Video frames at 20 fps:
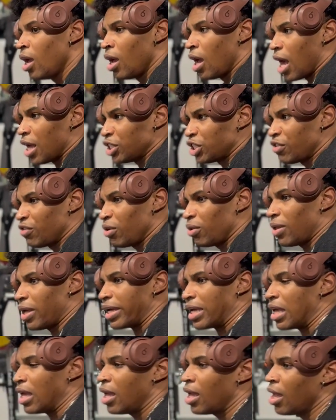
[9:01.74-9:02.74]
I just feel like
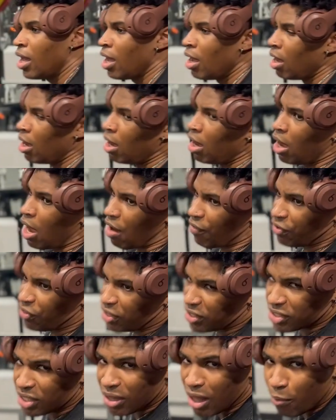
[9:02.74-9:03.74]

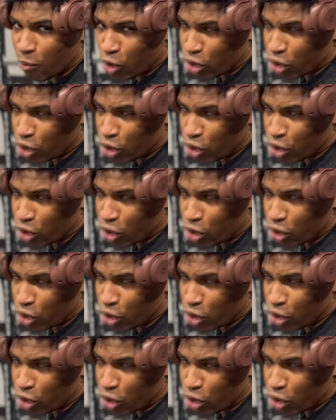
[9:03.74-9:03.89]
everything's a lot more